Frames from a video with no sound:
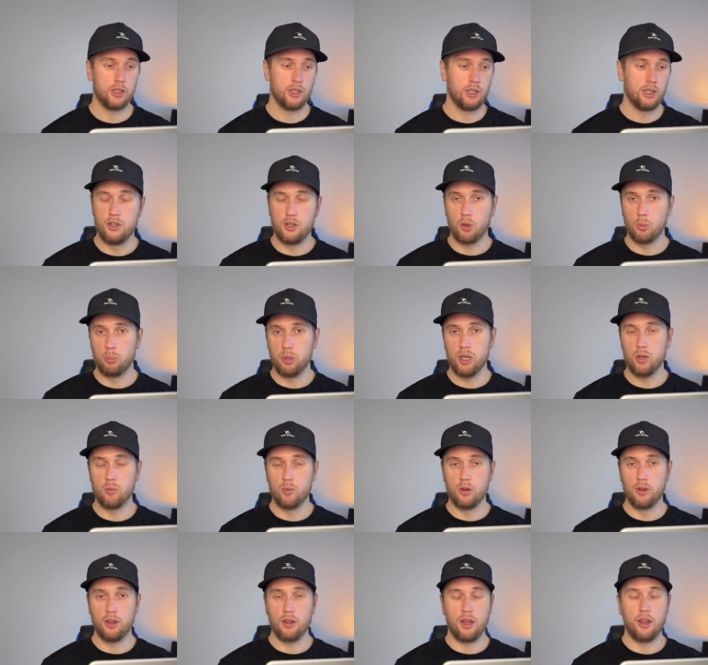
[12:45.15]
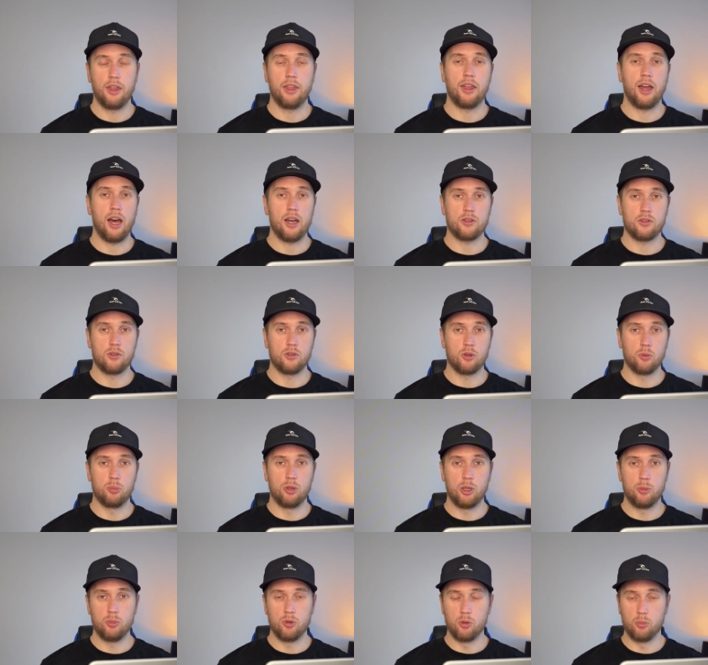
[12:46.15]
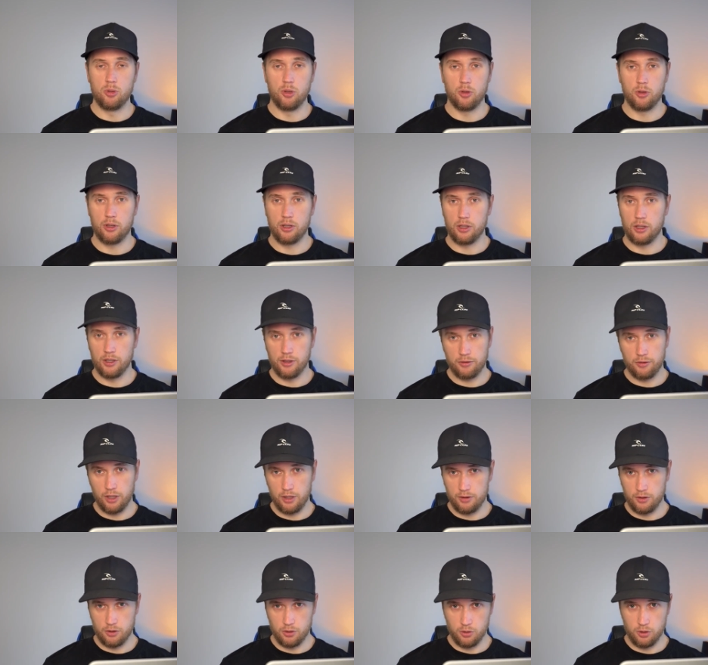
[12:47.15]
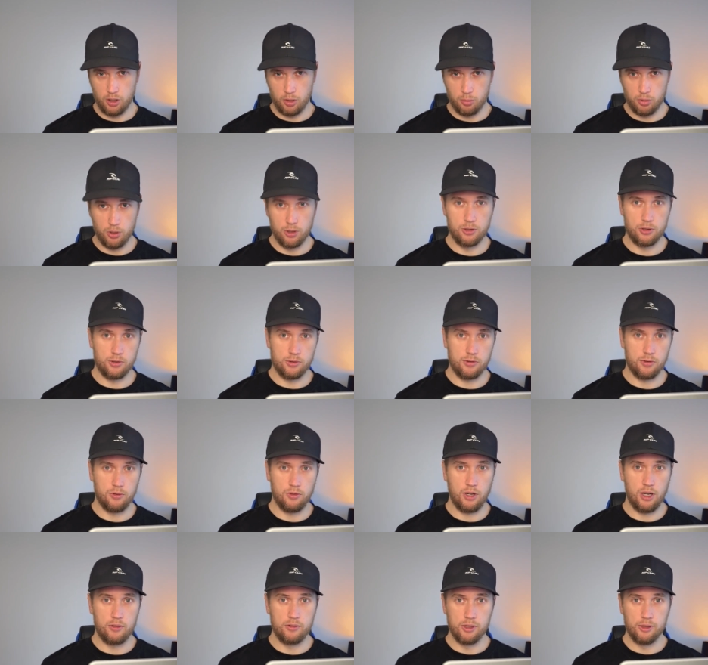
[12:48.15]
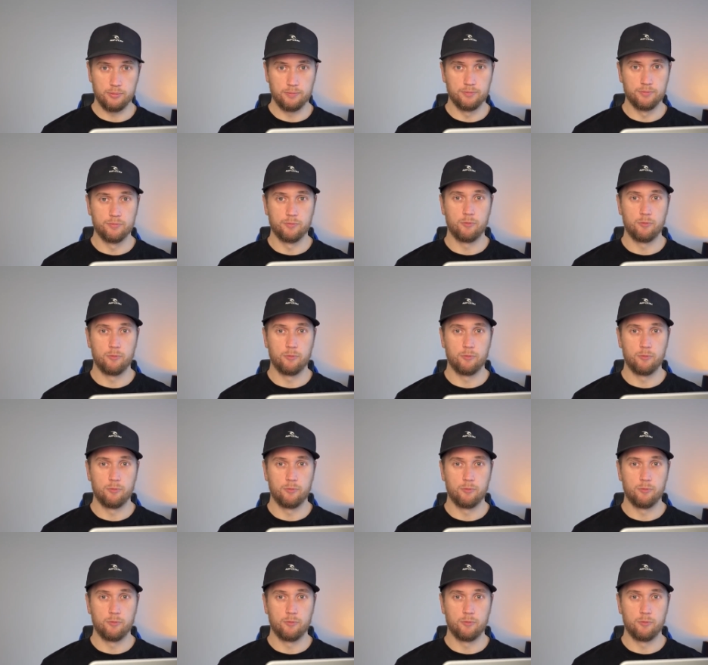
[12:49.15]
and you compete with thousands of people building like $500 projects on Fiverr.